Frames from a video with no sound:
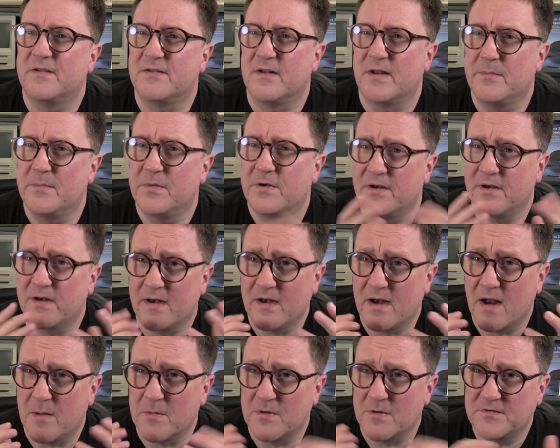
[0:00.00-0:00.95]
limited in
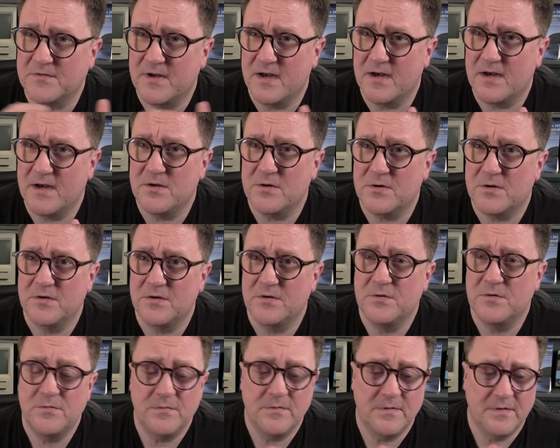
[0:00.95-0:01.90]
how much data you can
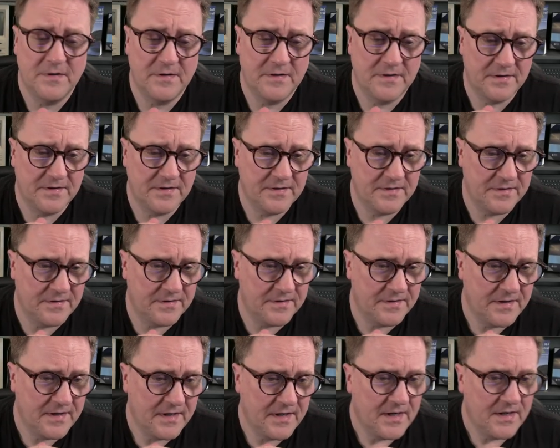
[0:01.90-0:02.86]
do.
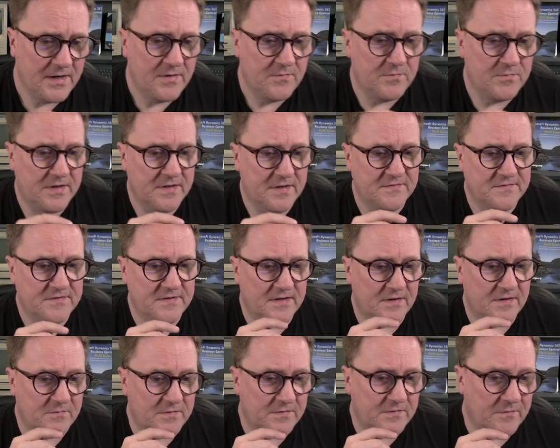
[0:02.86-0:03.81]
We can see
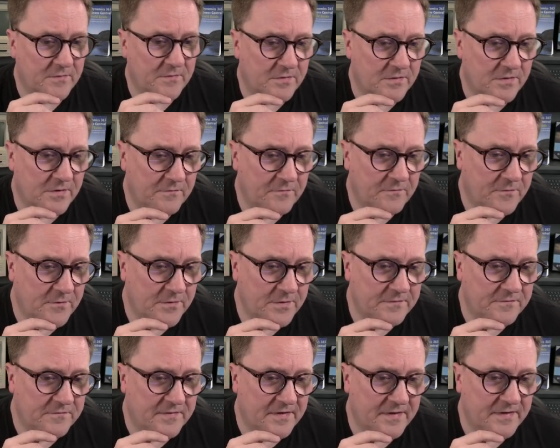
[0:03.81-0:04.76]
that we've got
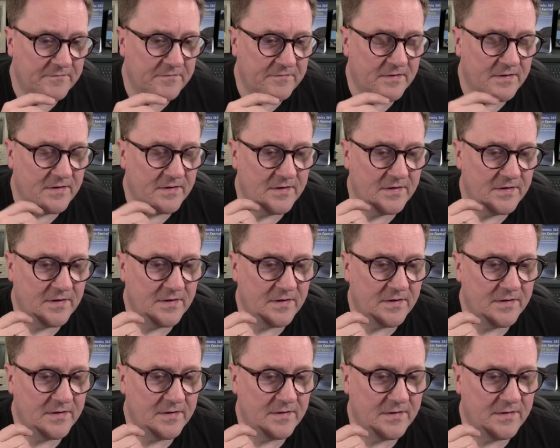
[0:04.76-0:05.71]

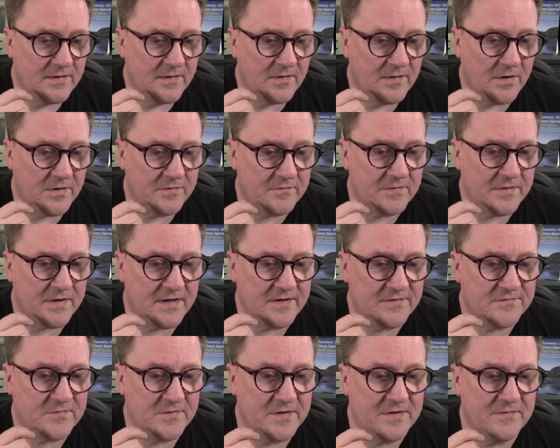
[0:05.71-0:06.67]

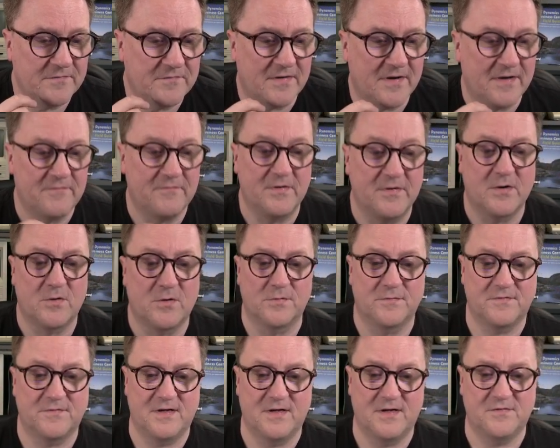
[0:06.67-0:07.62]
3,525
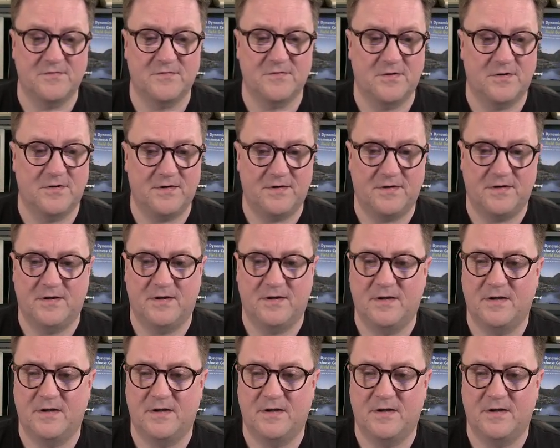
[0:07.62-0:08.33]
records inserted.